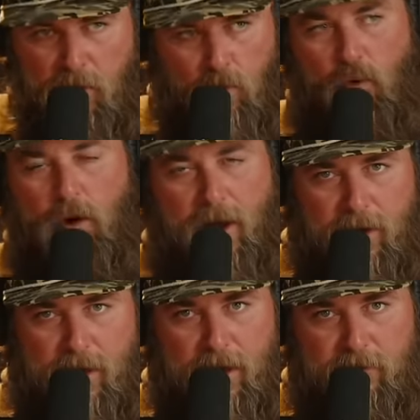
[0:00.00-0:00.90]
where I
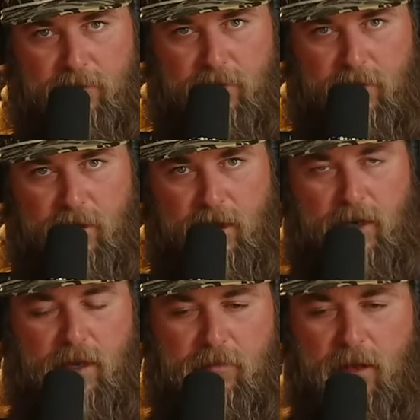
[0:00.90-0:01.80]
live
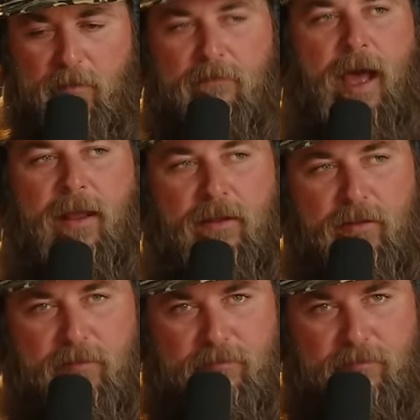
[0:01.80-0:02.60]
and in in my